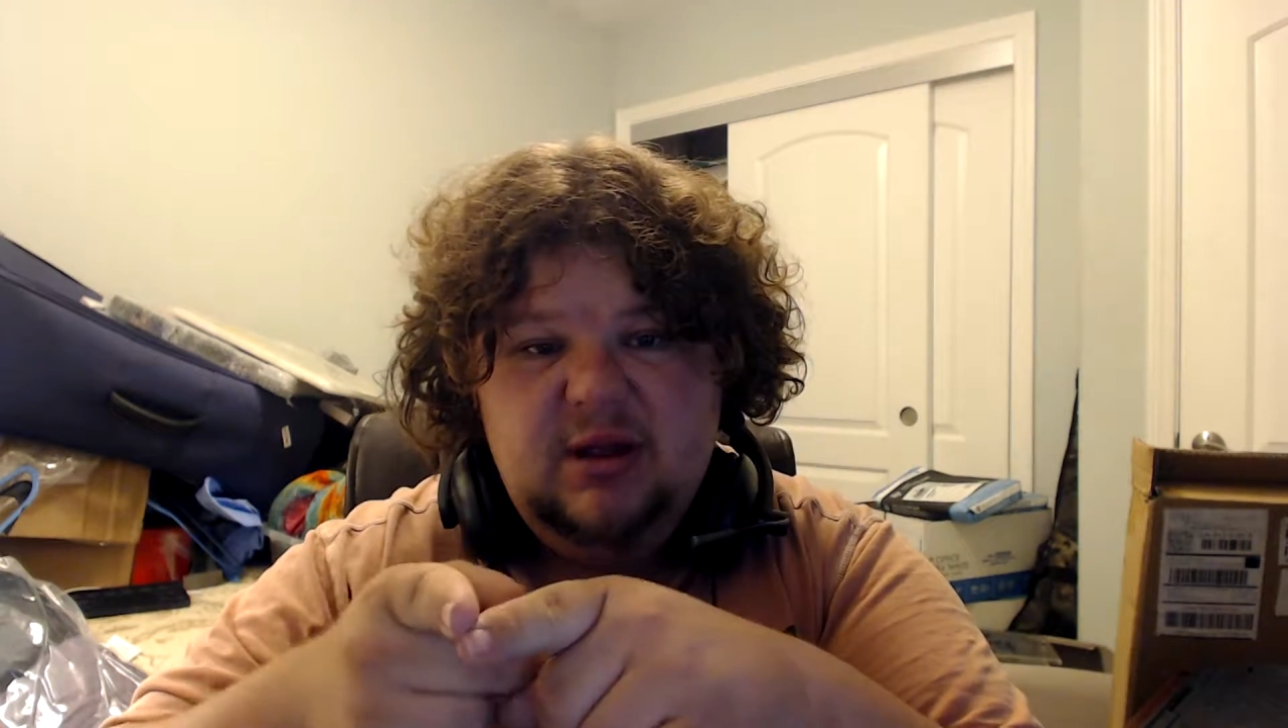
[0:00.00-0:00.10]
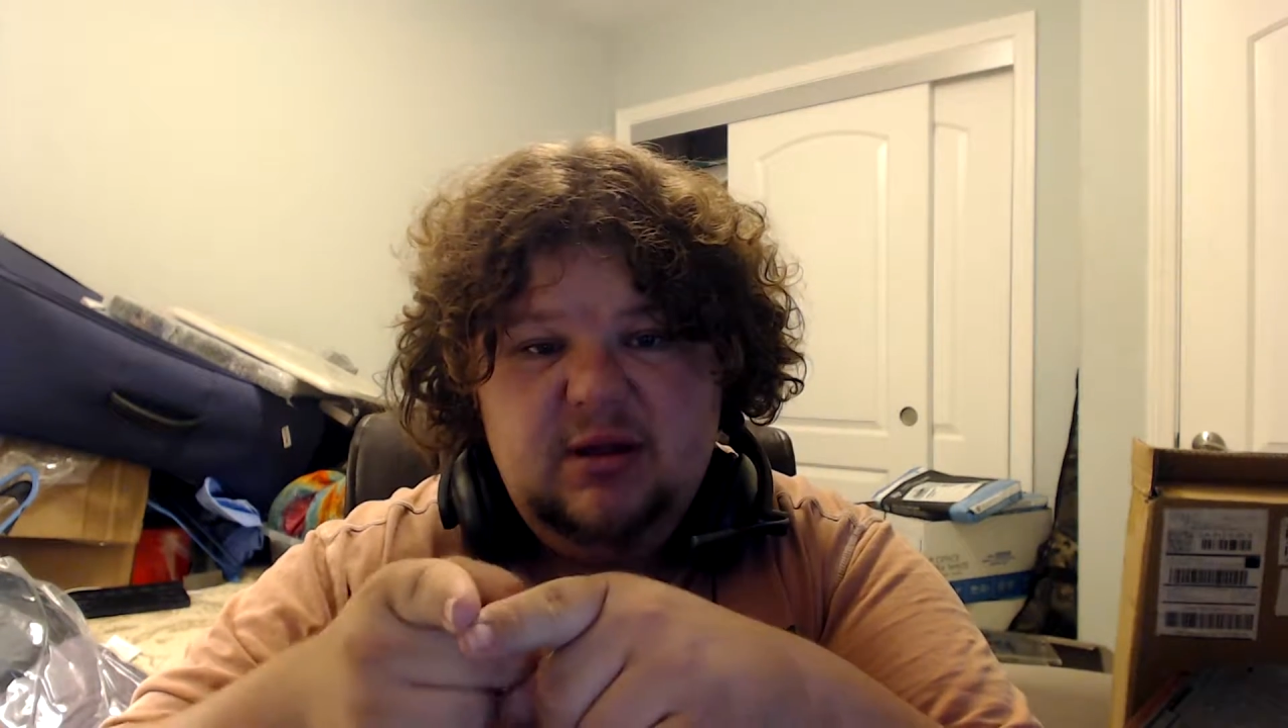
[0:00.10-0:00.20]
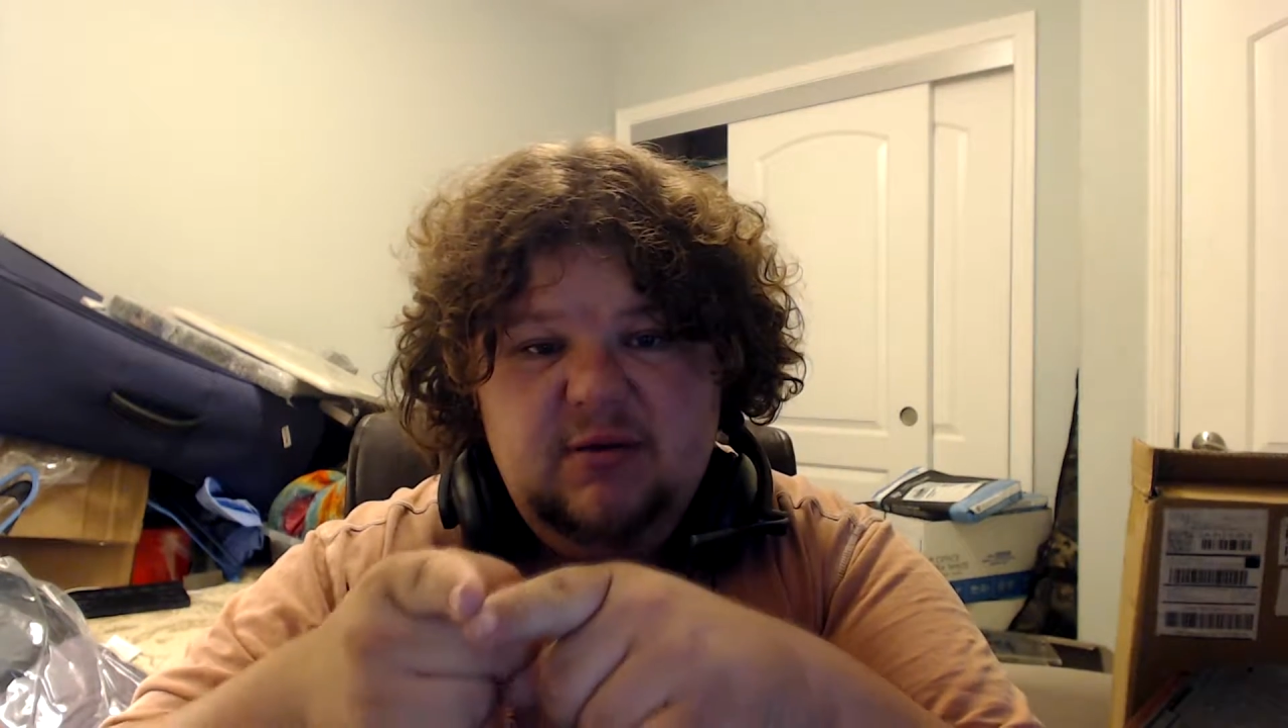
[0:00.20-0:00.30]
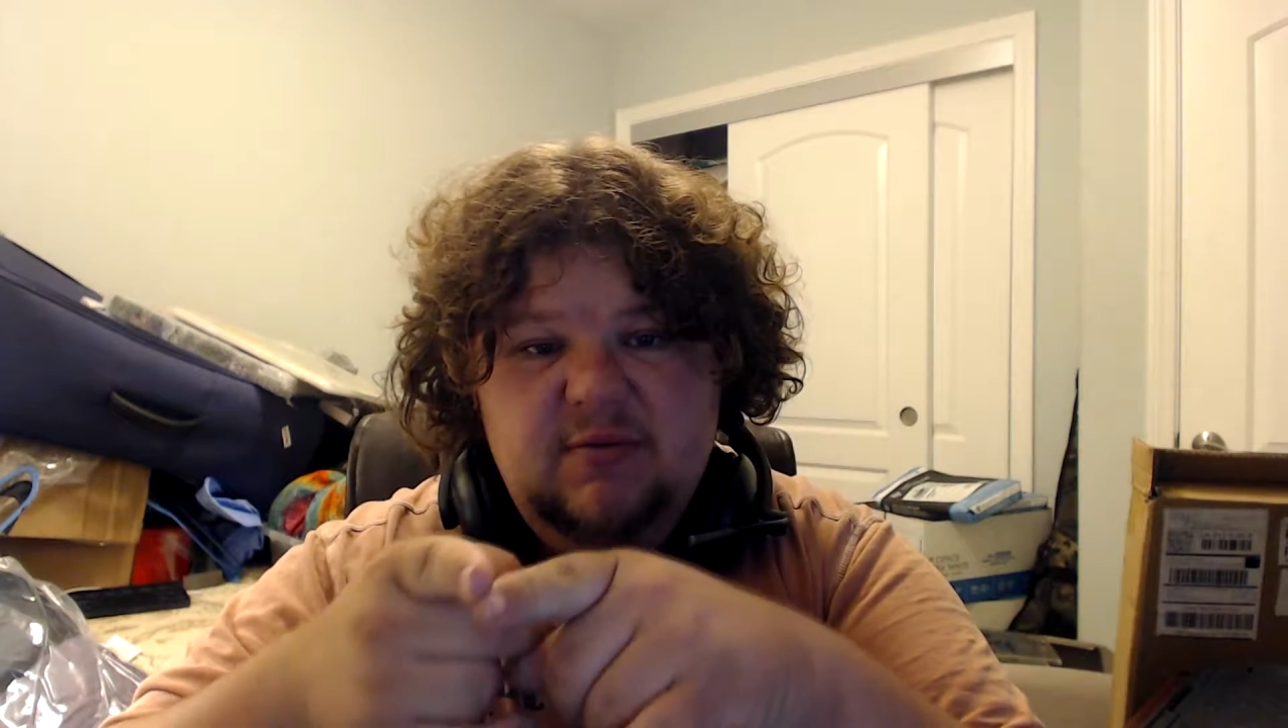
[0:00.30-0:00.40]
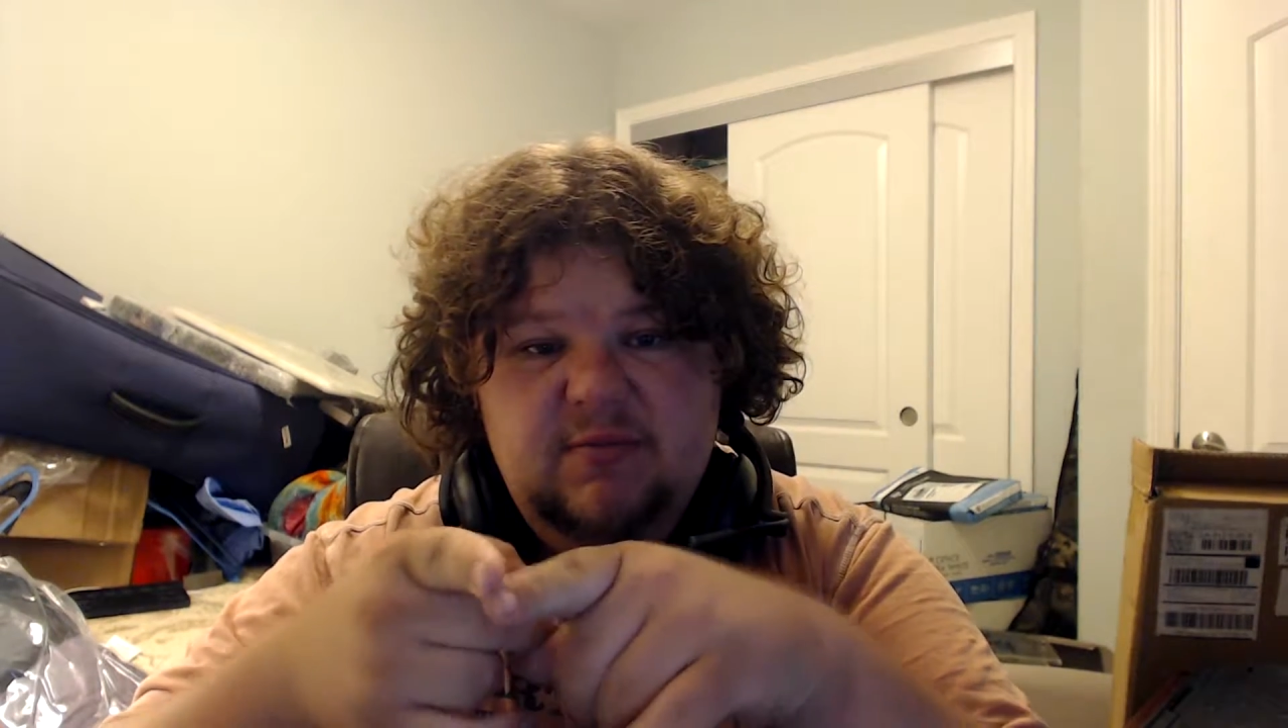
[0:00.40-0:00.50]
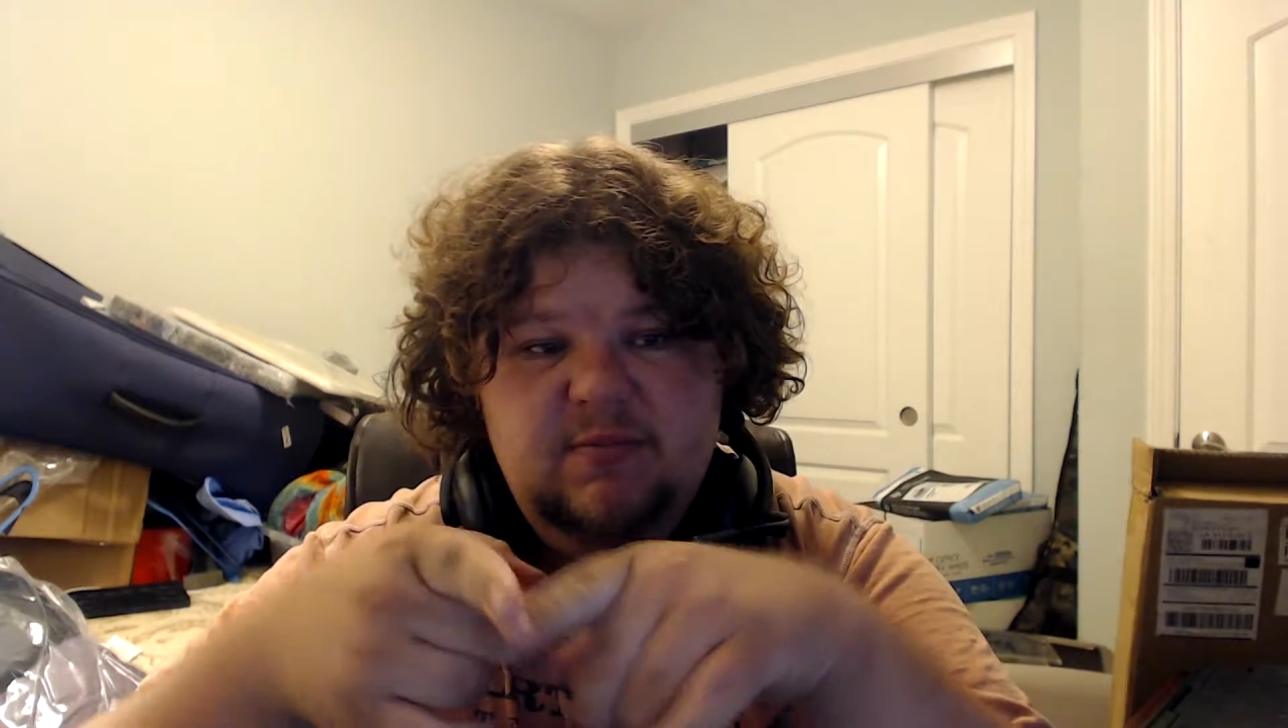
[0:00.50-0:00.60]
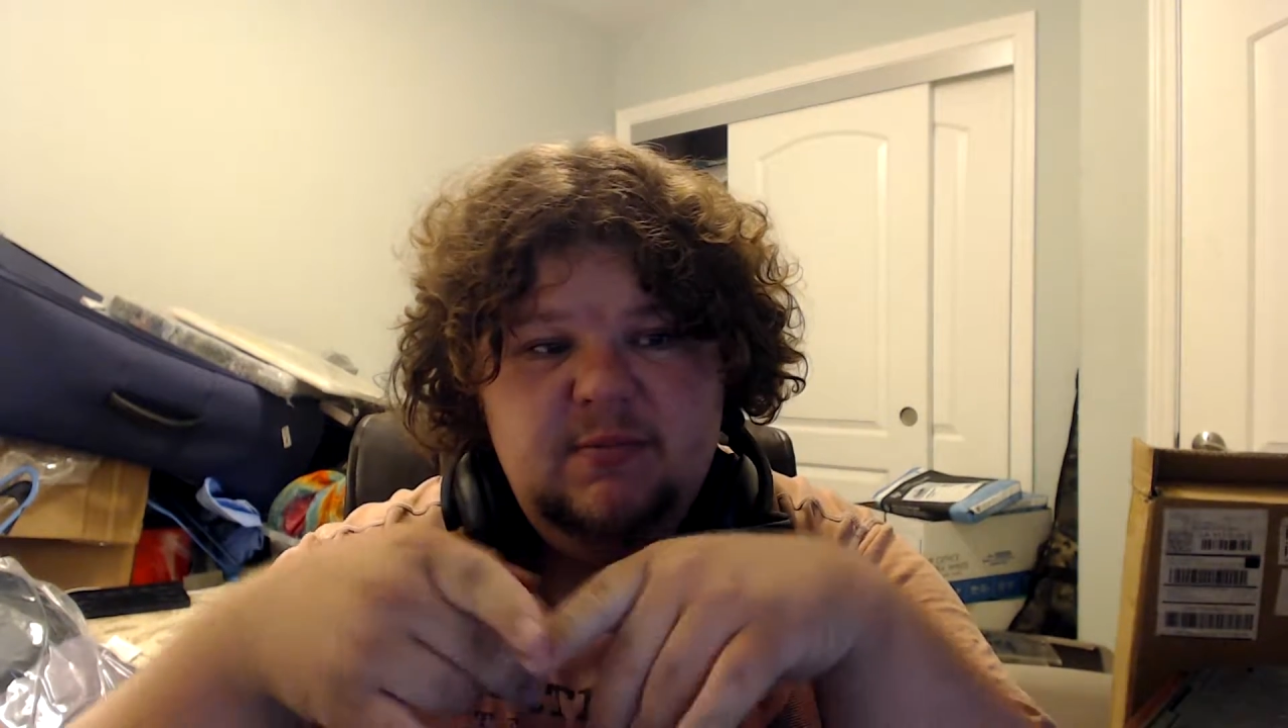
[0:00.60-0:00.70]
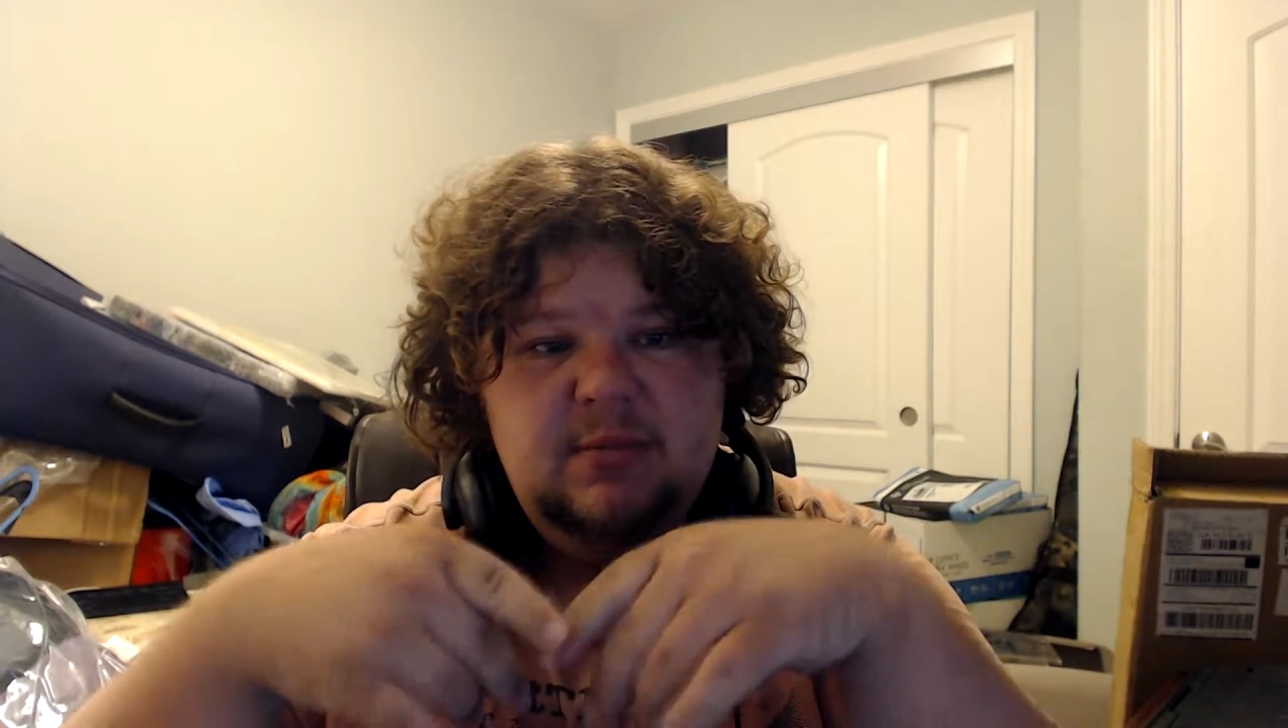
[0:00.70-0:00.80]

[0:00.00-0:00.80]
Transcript: of